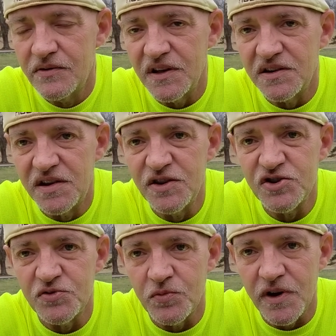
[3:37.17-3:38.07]
The
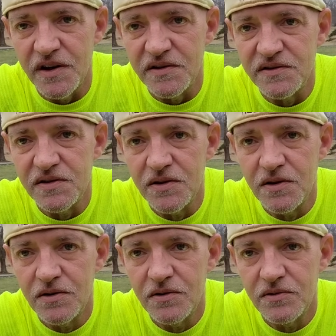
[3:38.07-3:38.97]
intention was
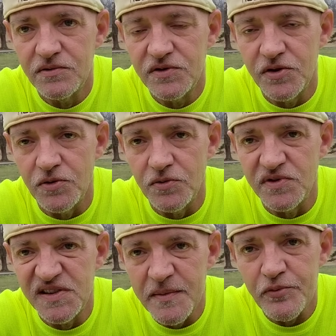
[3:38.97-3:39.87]
to
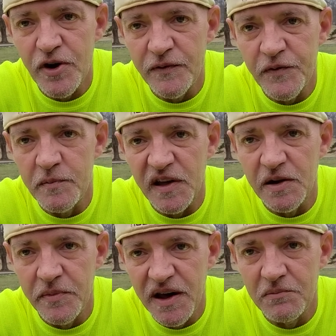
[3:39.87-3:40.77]
separate from the
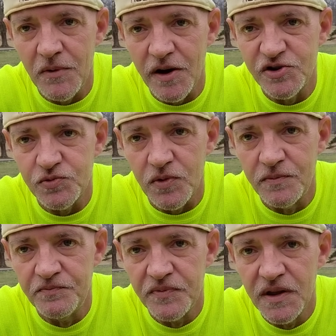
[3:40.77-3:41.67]
command
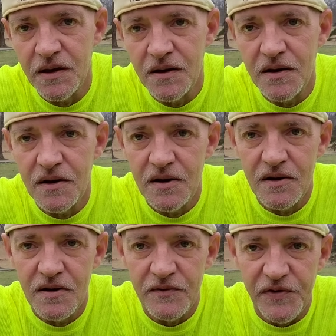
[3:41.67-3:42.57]
module,
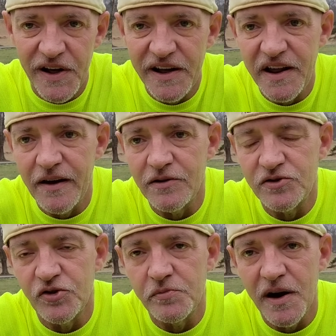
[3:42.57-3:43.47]
fly
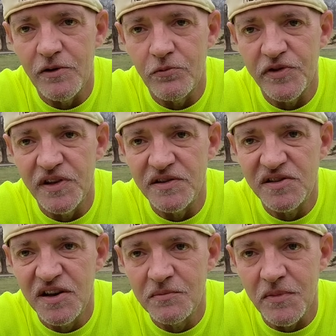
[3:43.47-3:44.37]
down to about within
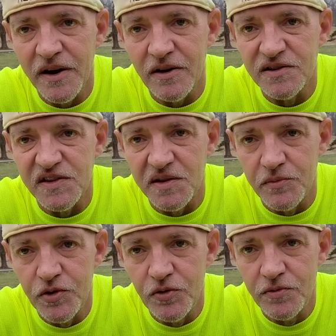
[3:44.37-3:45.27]
10 miles of the
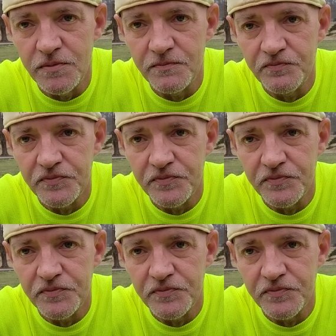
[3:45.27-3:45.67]
moon,